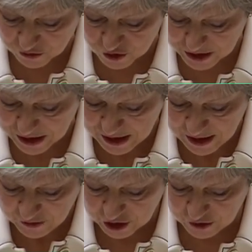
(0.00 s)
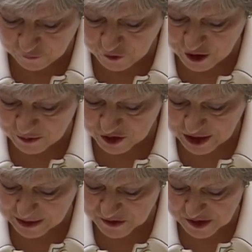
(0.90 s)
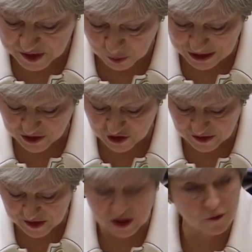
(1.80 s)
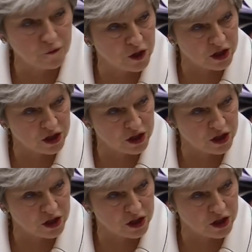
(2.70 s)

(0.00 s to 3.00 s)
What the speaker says: Secretary, that confirmed the Council is willing to consider